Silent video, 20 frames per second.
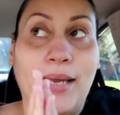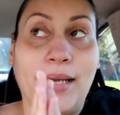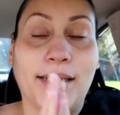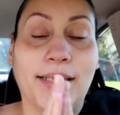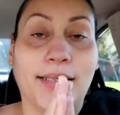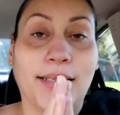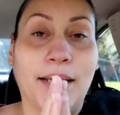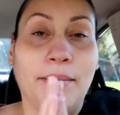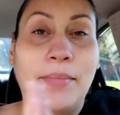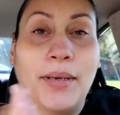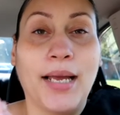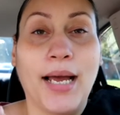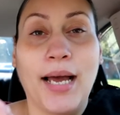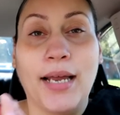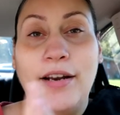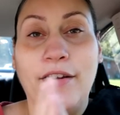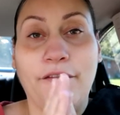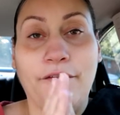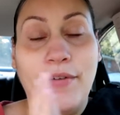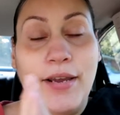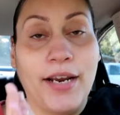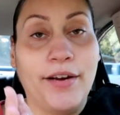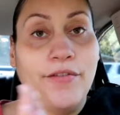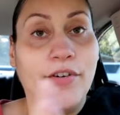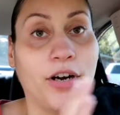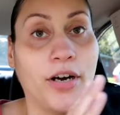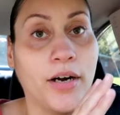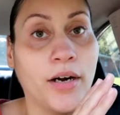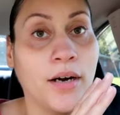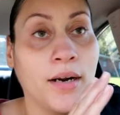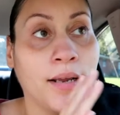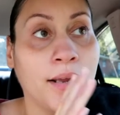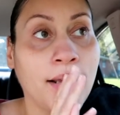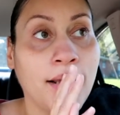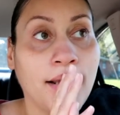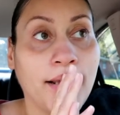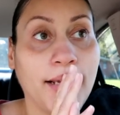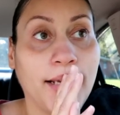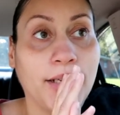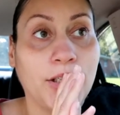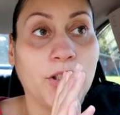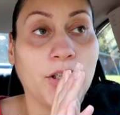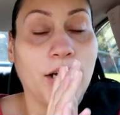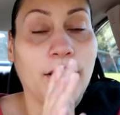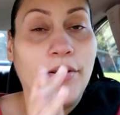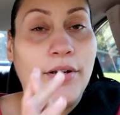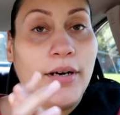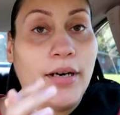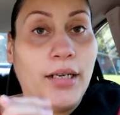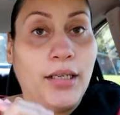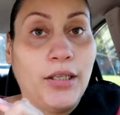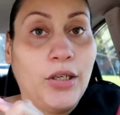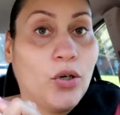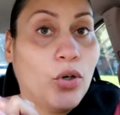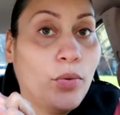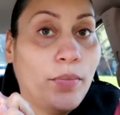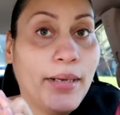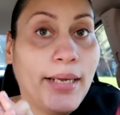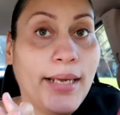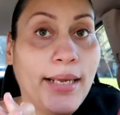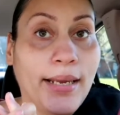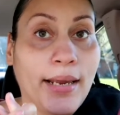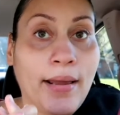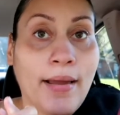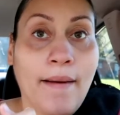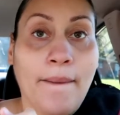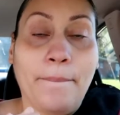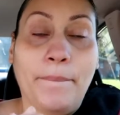Like, some kind of favor each other a little bit,